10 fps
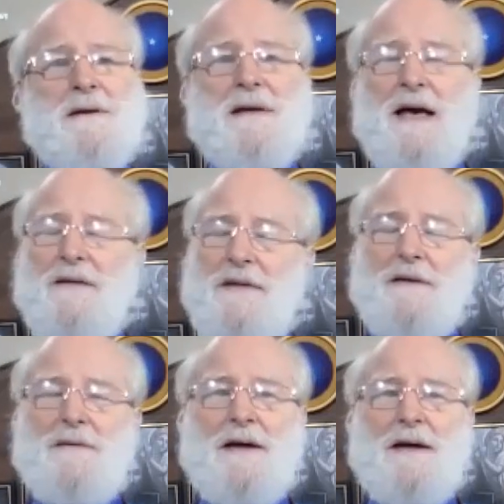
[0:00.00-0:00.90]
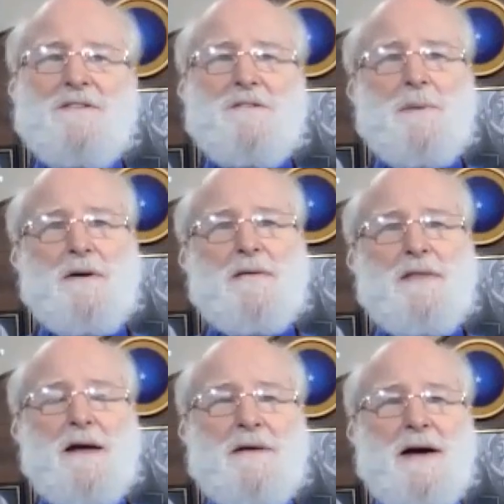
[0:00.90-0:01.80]
to have that right spirit,
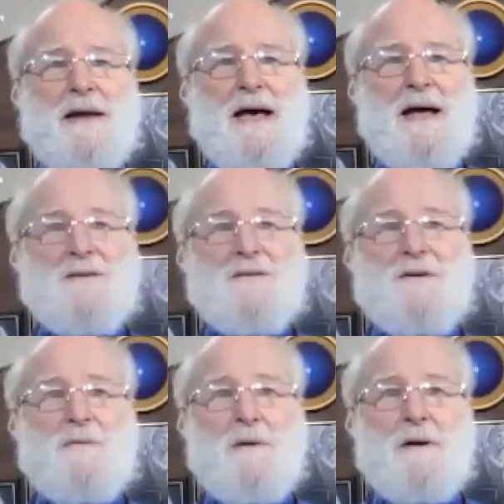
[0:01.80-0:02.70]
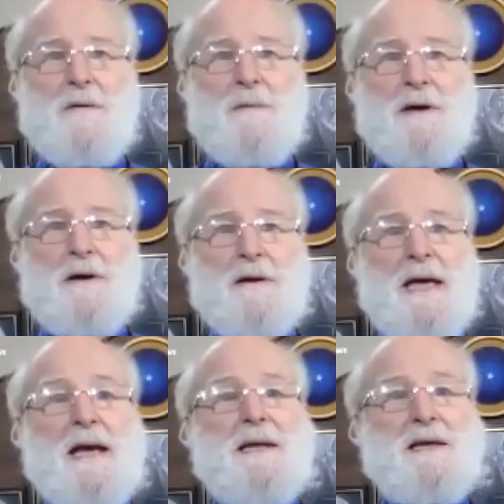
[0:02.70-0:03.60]
that right attitude where we are
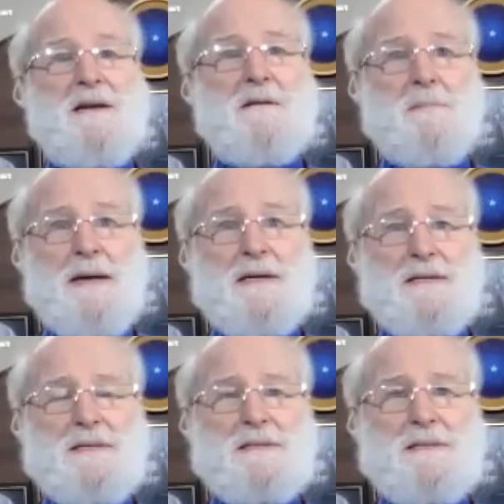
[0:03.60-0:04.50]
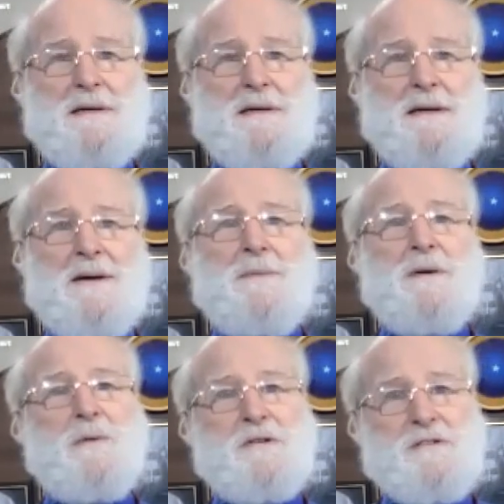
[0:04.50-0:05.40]
gaining independence, but
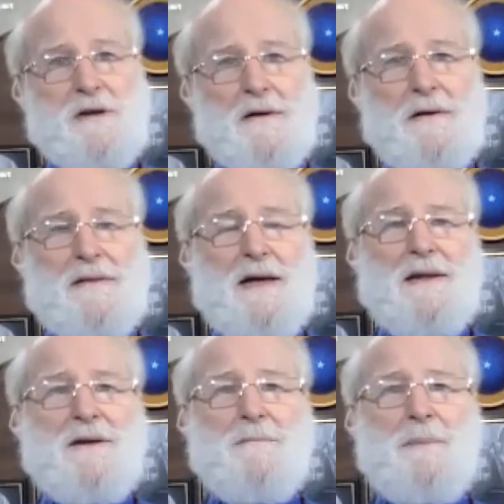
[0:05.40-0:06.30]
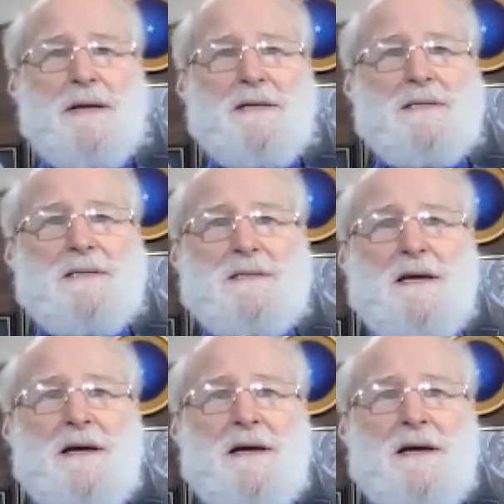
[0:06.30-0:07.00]
we're sharing that independence